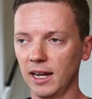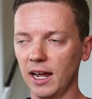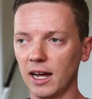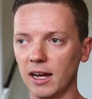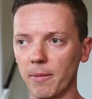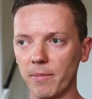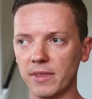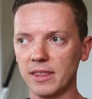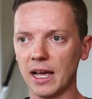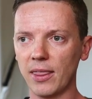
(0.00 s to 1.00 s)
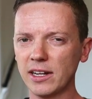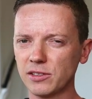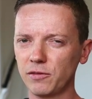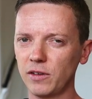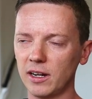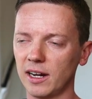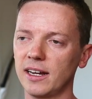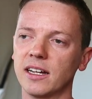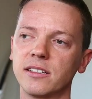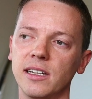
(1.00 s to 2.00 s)
Um, now that's fine,
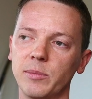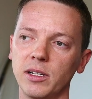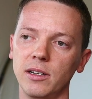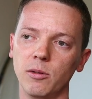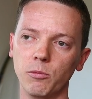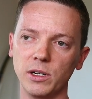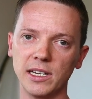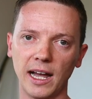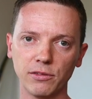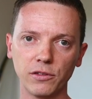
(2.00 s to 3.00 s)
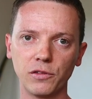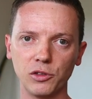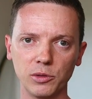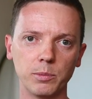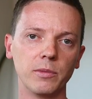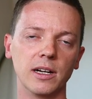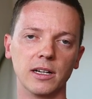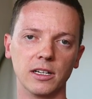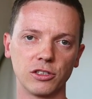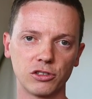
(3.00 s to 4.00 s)
except we have a few
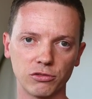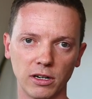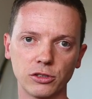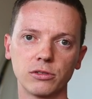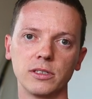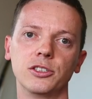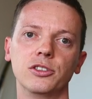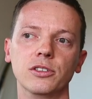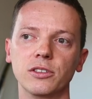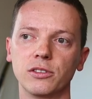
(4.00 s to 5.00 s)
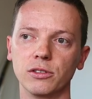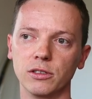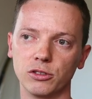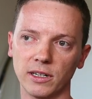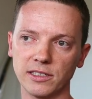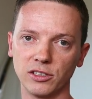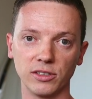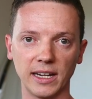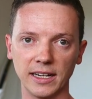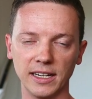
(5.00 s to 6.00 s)
uh, structural issues to address in your
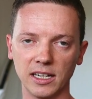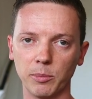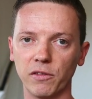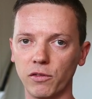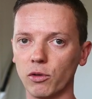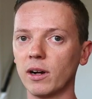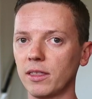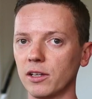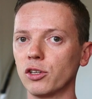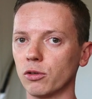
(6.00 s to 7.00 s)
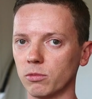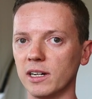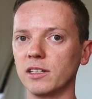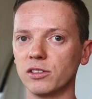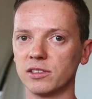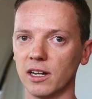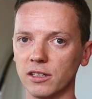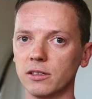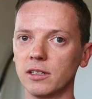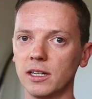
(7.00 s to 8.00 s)
technique before I think you're ready to start
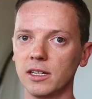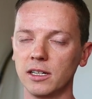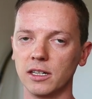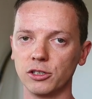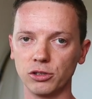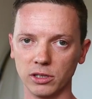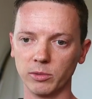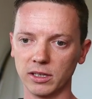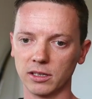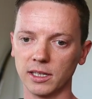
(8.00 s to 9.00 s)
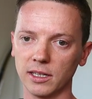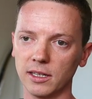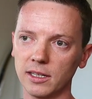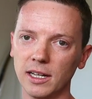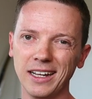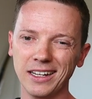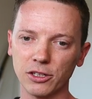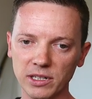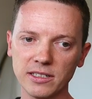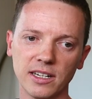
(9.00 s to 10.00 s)
uh, shooting with the clicker. The
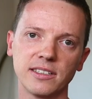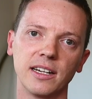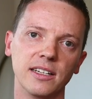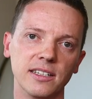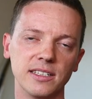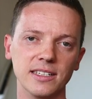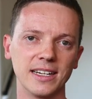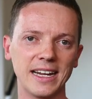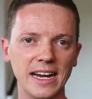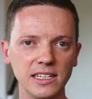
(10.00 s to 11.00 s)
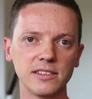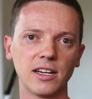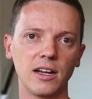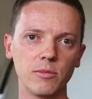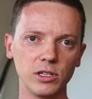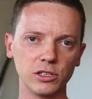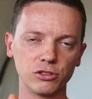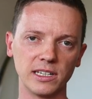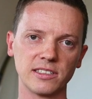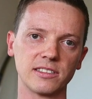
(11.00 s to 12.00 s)
reason I say this is that any time we
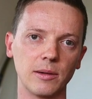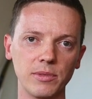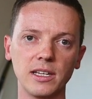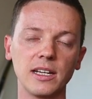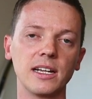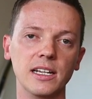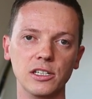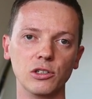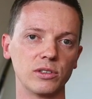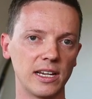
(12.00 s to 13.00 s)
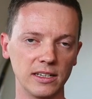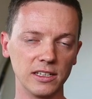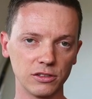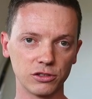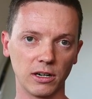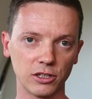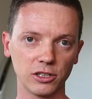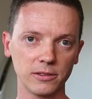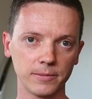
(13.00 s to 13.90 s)
address something in your technique structure,